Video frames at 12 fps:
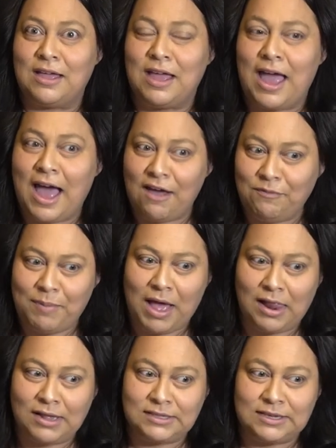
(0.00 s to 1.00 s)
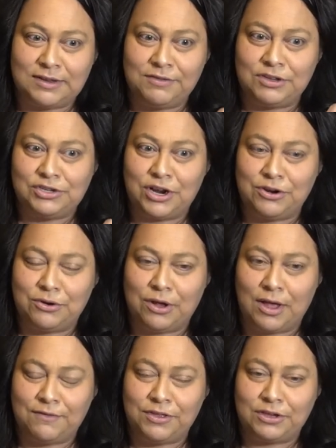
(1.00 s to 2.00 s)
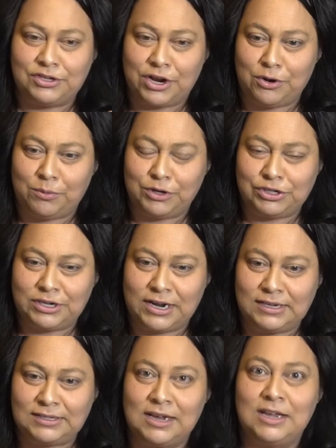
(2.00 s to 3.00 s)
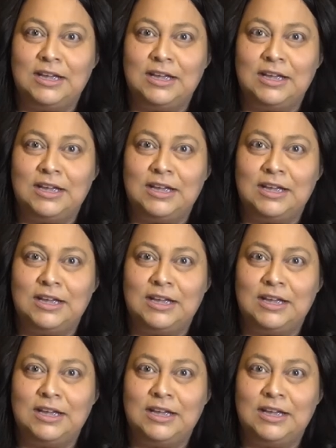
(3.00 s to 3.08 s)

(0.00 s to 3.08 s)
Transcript: half pallets of the general of the general merchandise